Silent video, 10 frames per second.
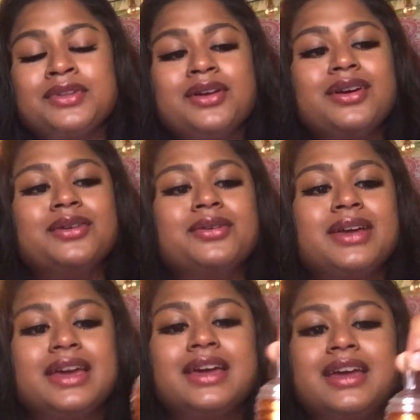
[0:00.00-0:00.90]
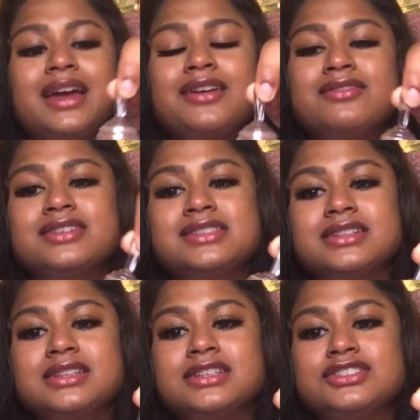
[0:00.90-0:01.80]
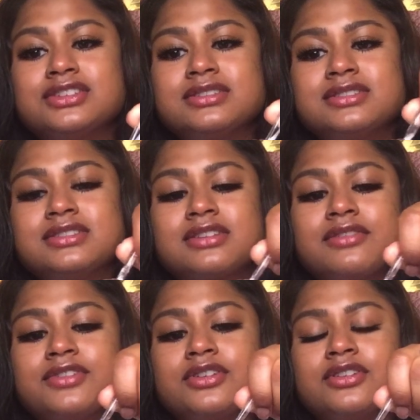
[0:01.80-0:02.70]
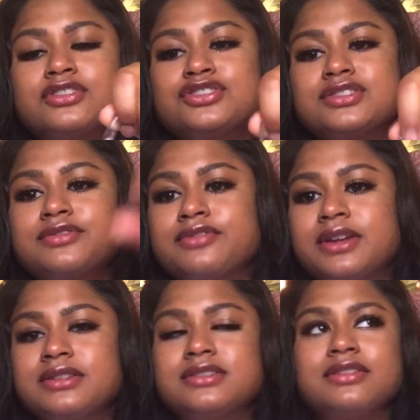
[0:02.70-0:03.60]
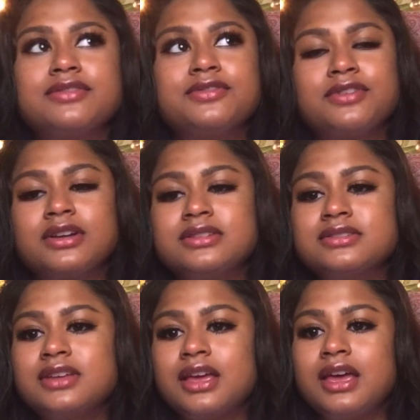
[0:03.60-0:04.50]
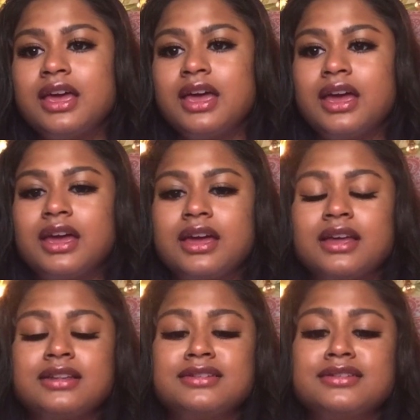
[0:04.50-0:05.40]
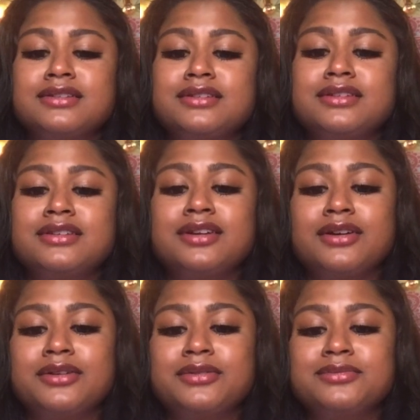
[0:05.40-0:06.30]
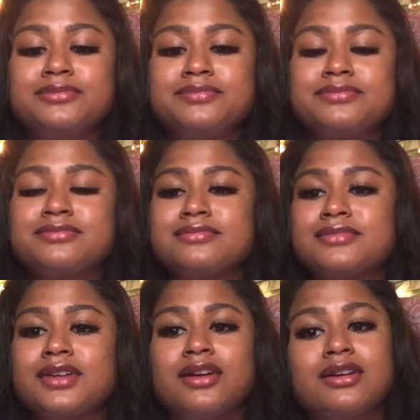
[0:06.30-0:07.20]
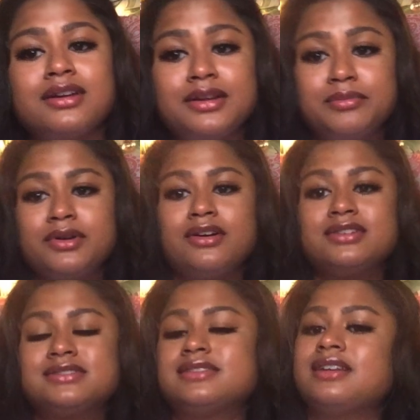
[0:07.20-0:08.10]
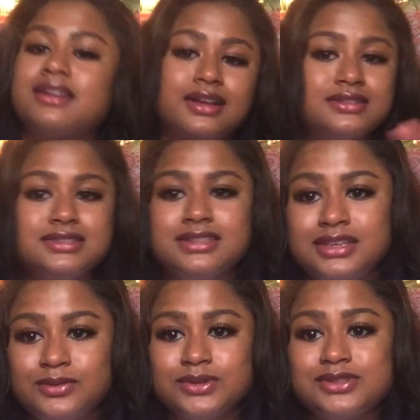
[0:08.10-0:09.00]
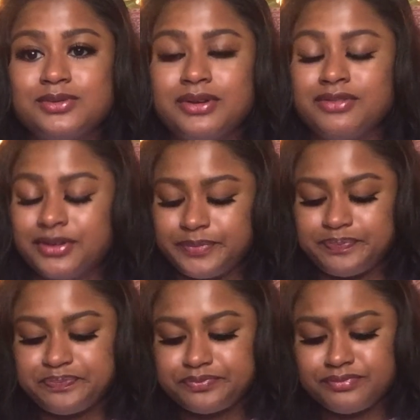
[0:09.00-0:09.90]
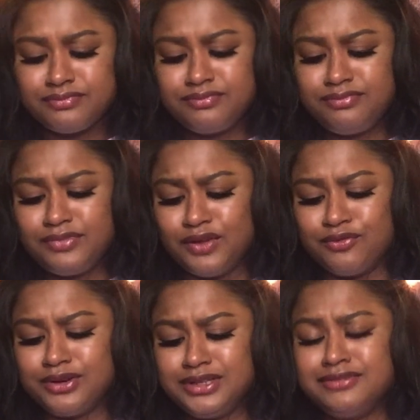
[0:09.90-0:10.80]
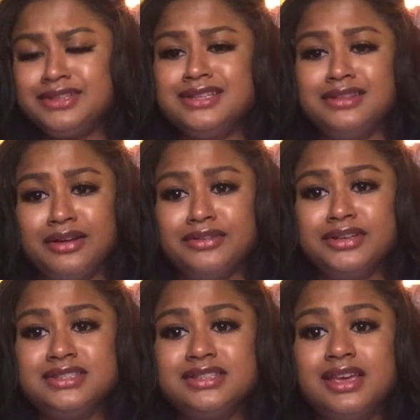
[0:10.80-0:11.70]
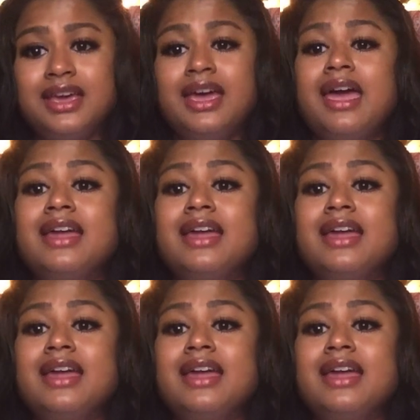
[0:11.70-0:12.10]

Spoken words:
Okay, I recently just discovered her. She's a friend of a friend, and yo, her lip gloss, not sticky whatsoever. Really, really love it, and